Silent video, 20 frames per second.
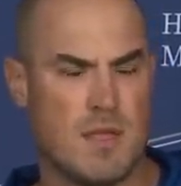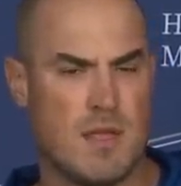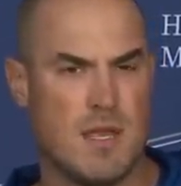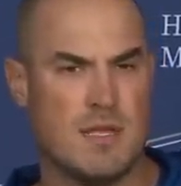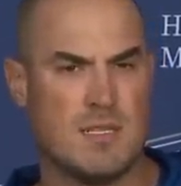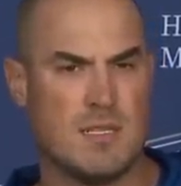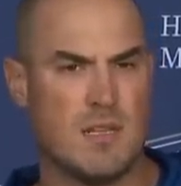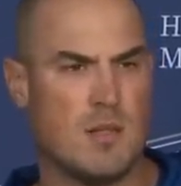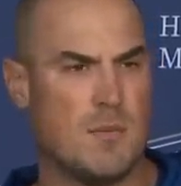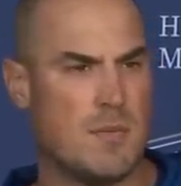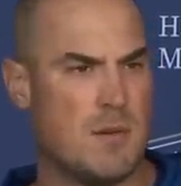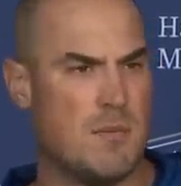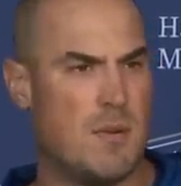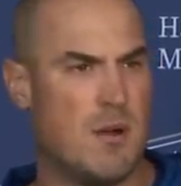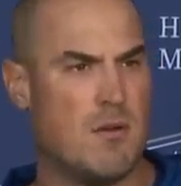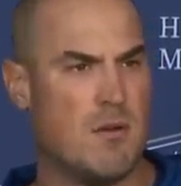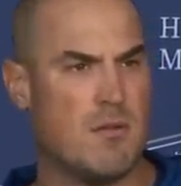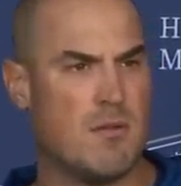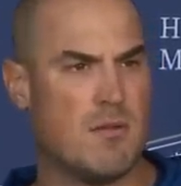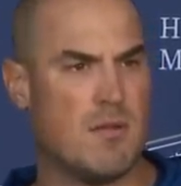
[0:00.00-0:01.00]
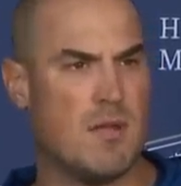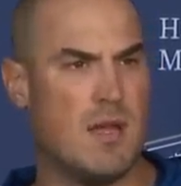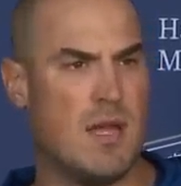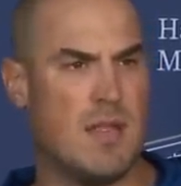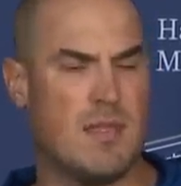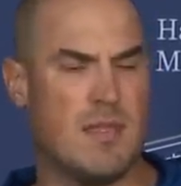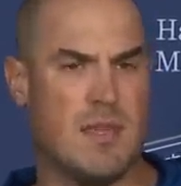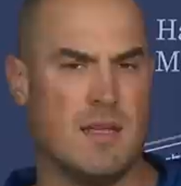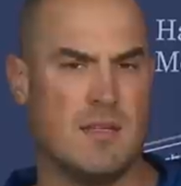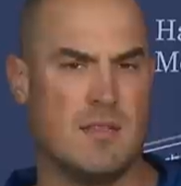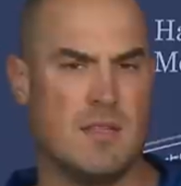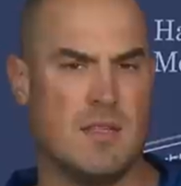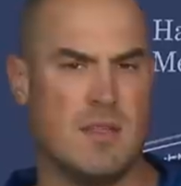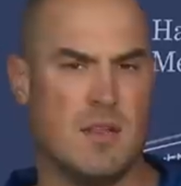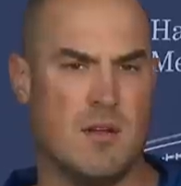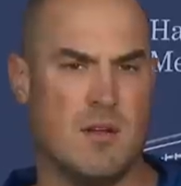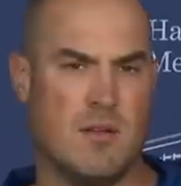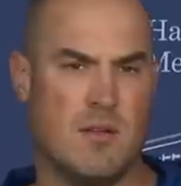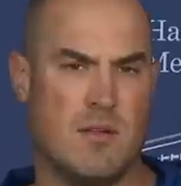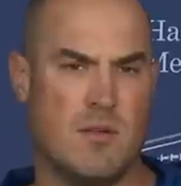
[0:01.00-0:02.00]
it's a little bit of both. I think, you
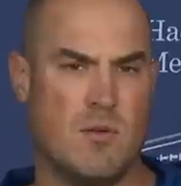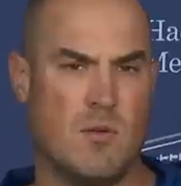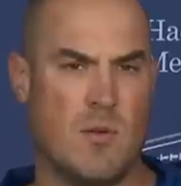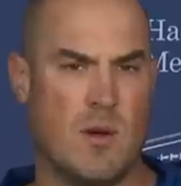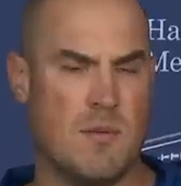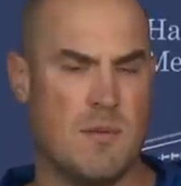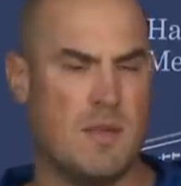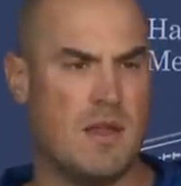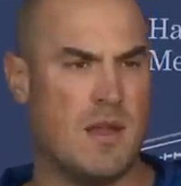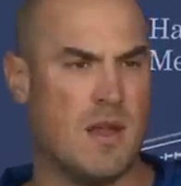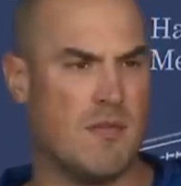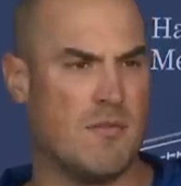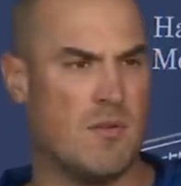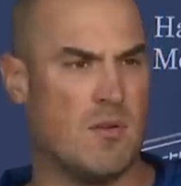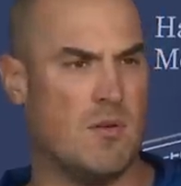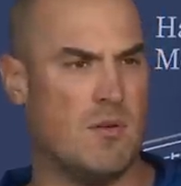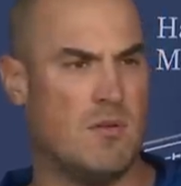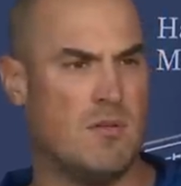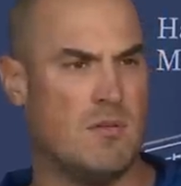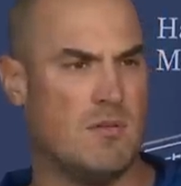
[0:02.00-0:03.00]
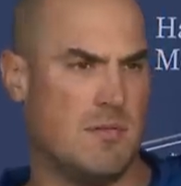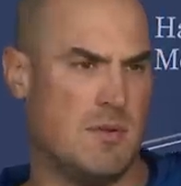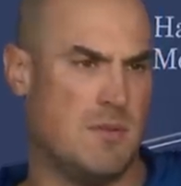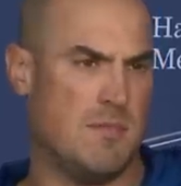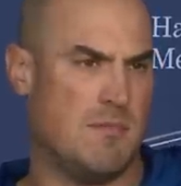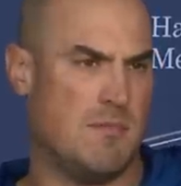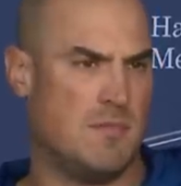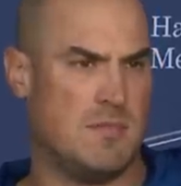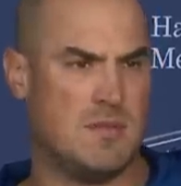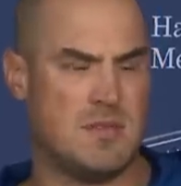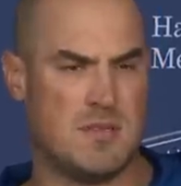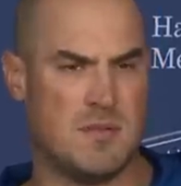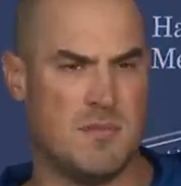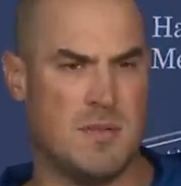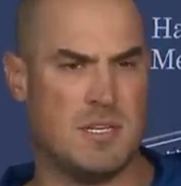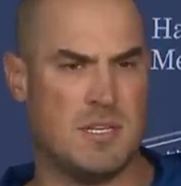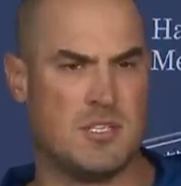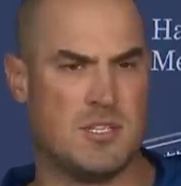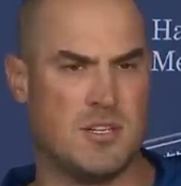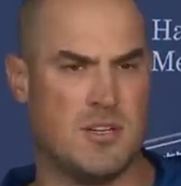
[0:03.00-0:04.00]
know, you want to be careful just to
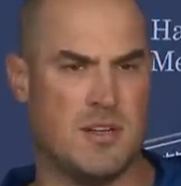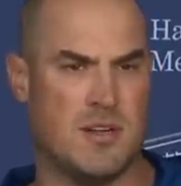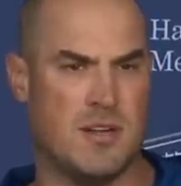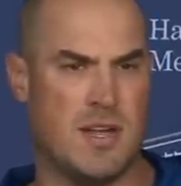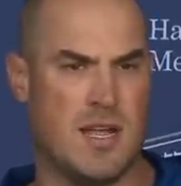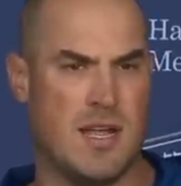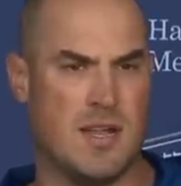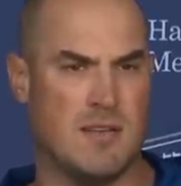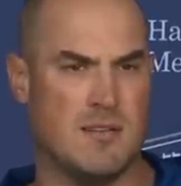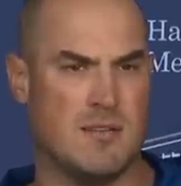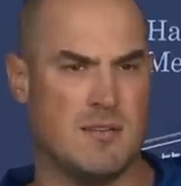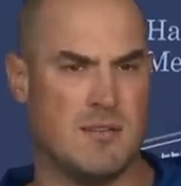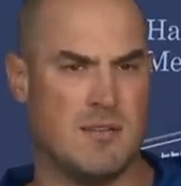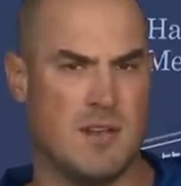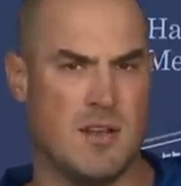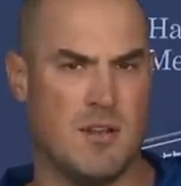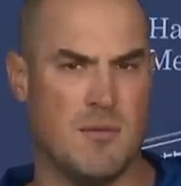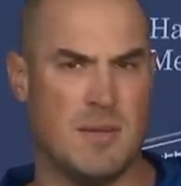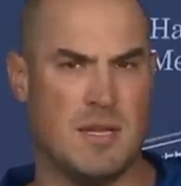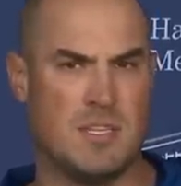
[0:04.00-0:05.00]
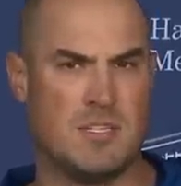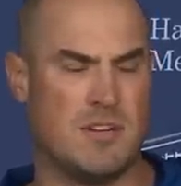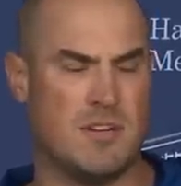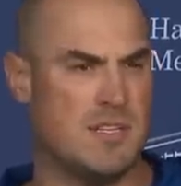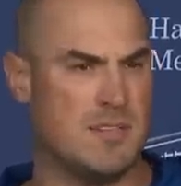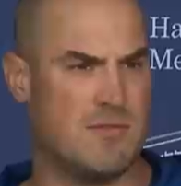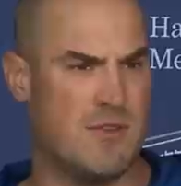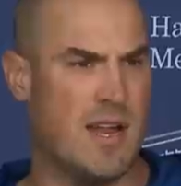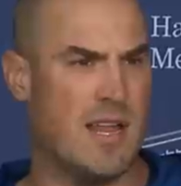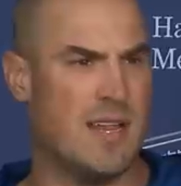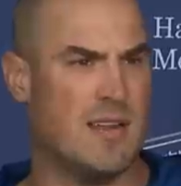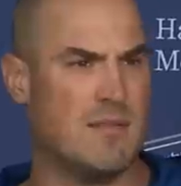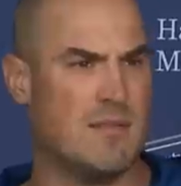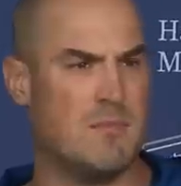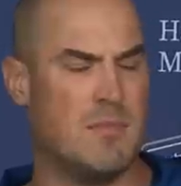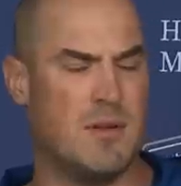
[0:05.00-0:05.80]
make sure you're not, you know, make sure he's right.